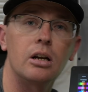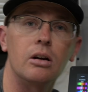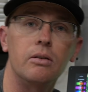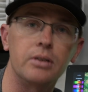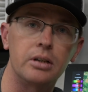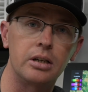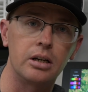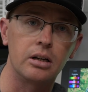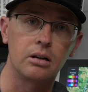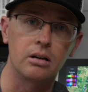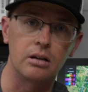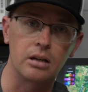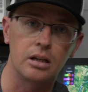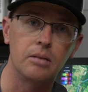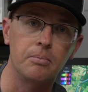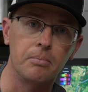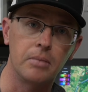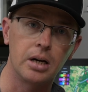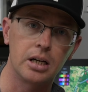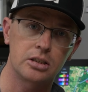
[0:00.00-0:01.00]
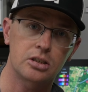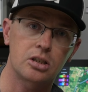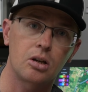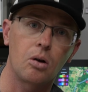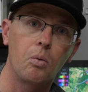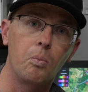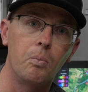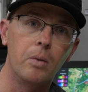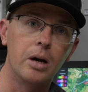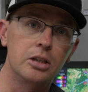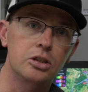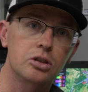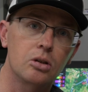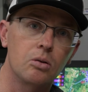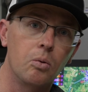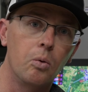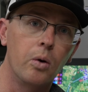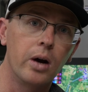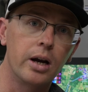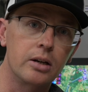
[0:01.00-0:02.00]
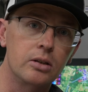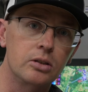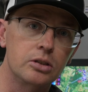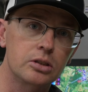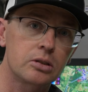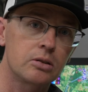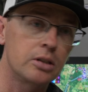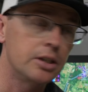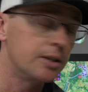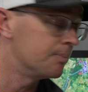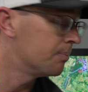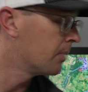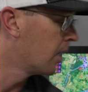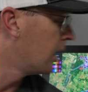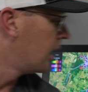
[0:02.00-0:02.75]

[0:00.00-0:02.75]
over here in a much, much wider screen.